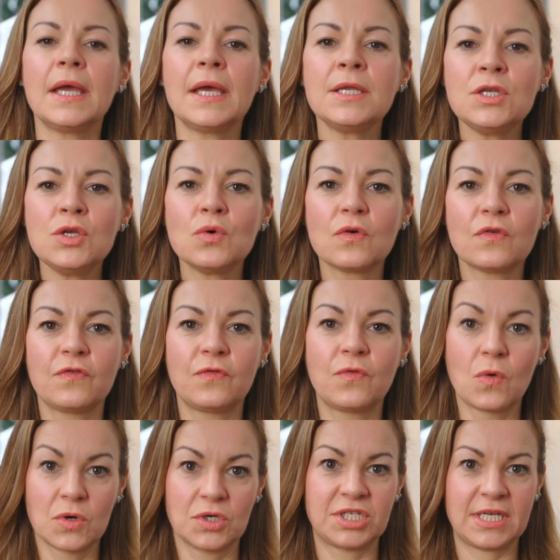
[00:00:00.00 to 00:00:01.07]
In your
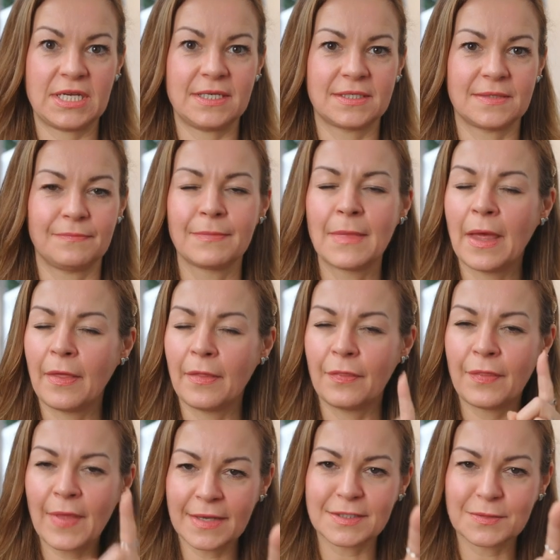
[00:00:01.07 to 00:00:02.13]
40s,
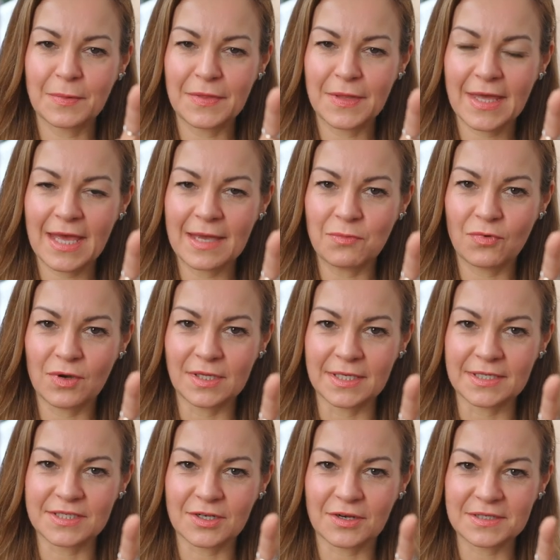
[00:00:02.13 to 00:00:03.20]
that's when the game really
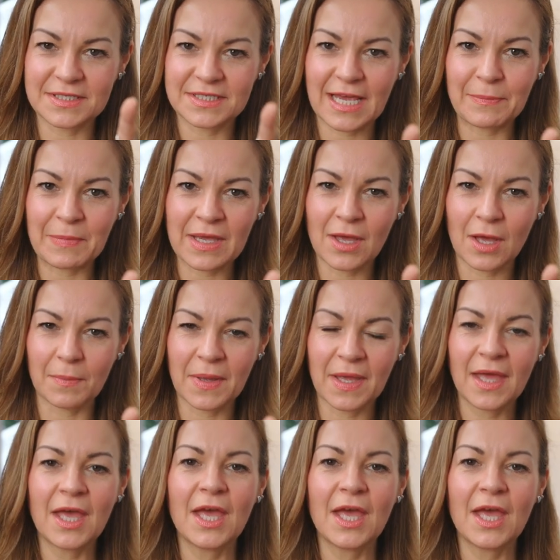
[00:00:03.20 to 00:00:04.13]
starts stepping up.